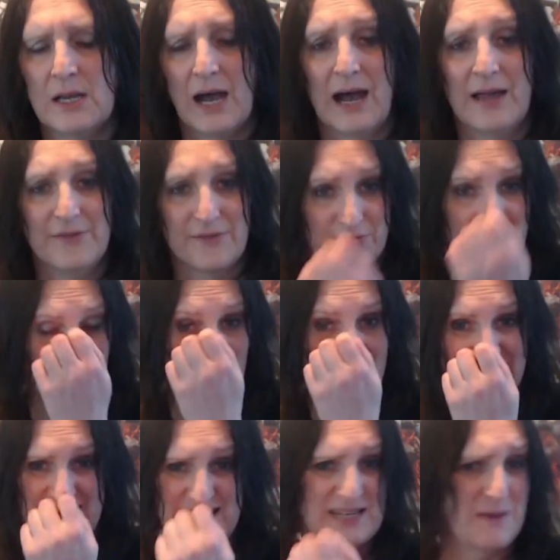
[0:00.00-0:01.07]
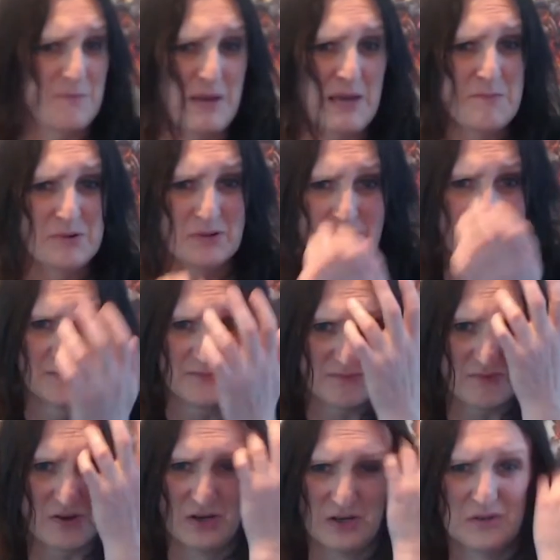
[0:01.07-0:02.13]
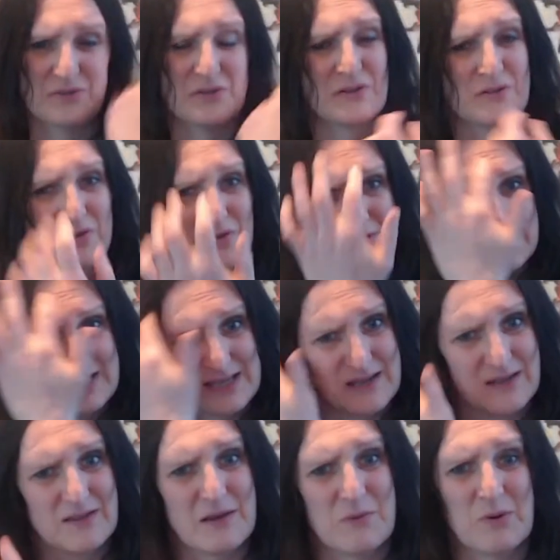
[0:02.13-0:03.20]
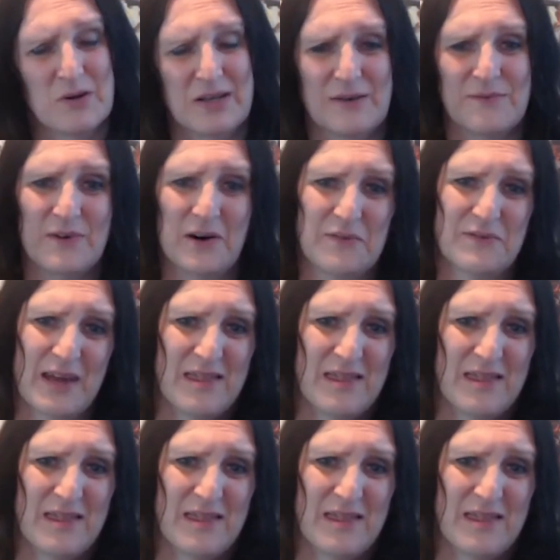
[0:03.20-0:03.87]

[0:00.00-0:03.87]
And the story, like I say, people have called the story, said that they weren't involved.